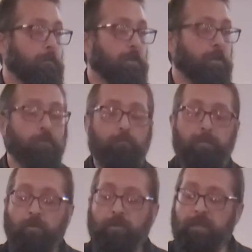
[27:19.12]
But
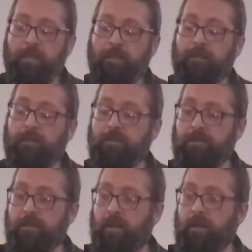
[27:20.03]
humility
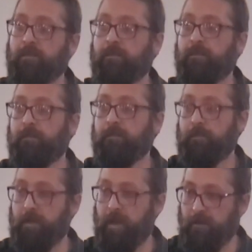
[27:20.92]
is not
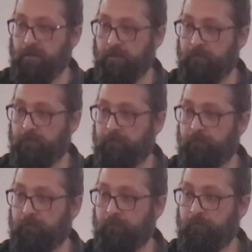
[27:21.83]
that.
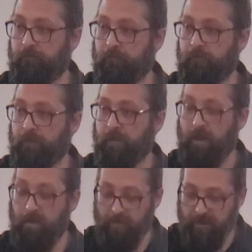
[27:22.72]

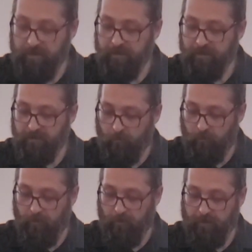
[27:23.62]
And this is the
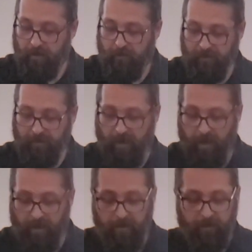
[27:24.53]
word that I think
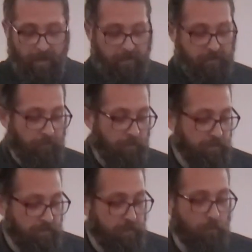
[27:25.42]
God has for us
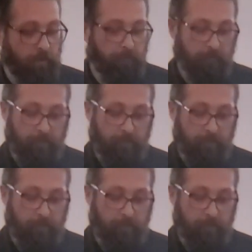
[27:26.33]
this morning.